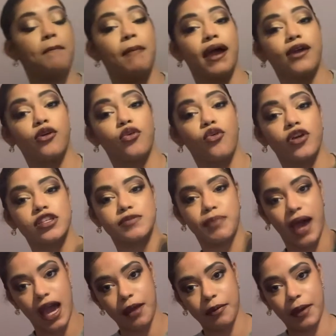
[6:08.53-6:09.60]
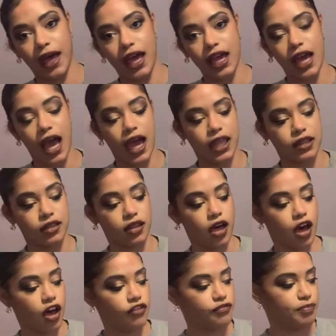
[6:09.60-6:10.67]
Michael Kors backpack I
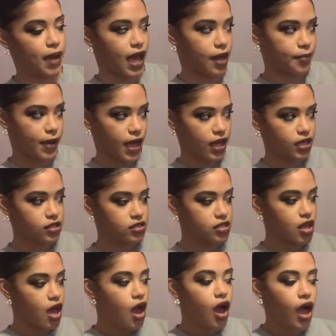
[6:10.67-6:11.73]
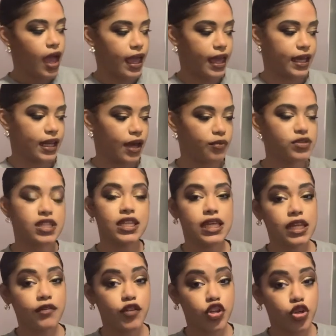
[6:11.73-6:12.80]
love backpacks and I was in need
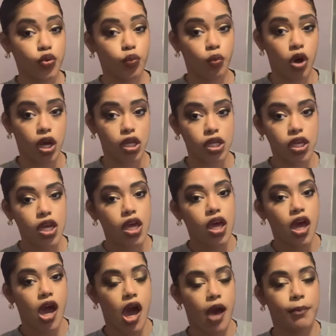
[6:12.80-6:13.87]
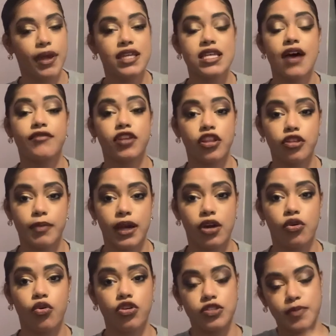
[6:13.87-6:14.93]
of a new one um, because I have another Michael
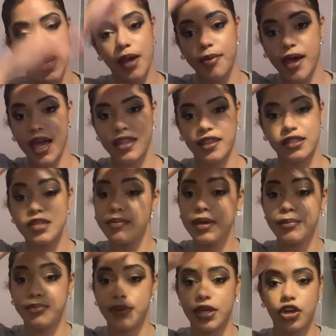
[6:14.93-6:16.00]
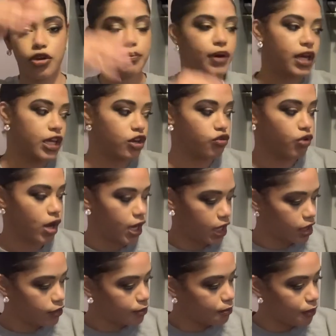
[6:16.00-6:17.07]
Kors backpack that's a bit bigger but in
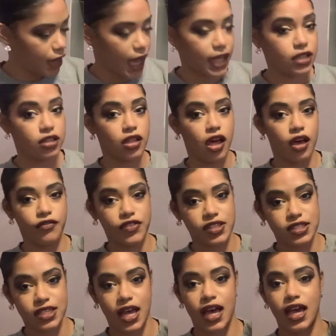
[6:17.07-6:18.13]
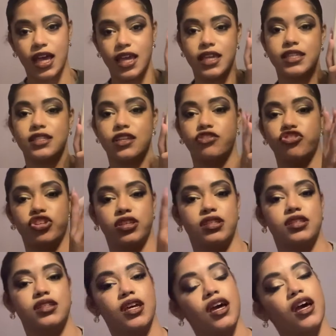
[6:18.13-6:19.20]
gray but I love the size and just